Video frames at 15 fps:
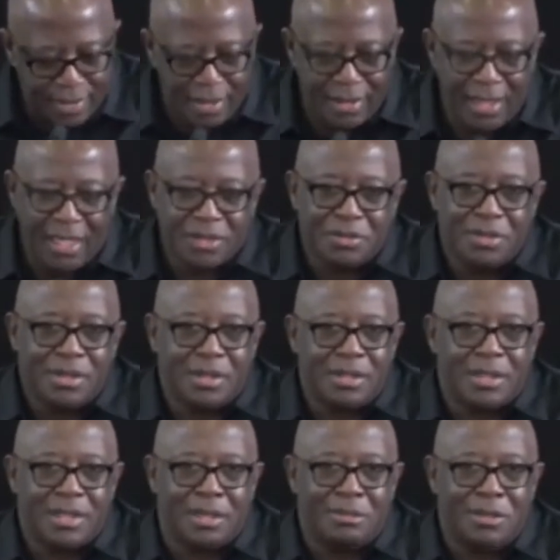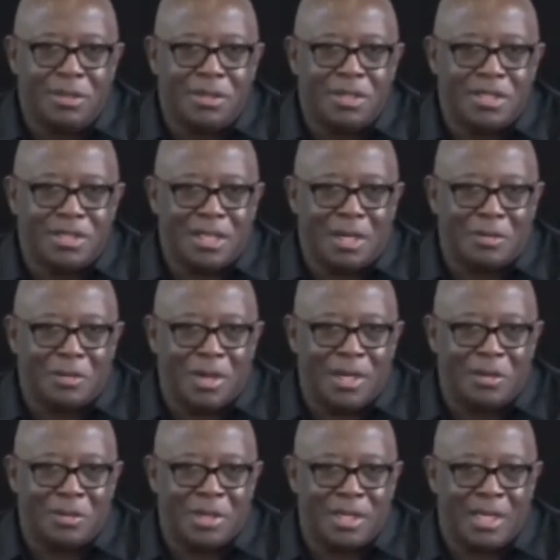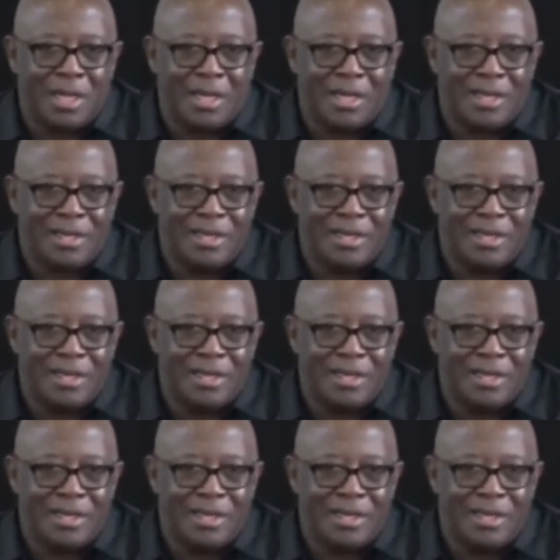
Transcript: And that's when you know your communion is not right with God.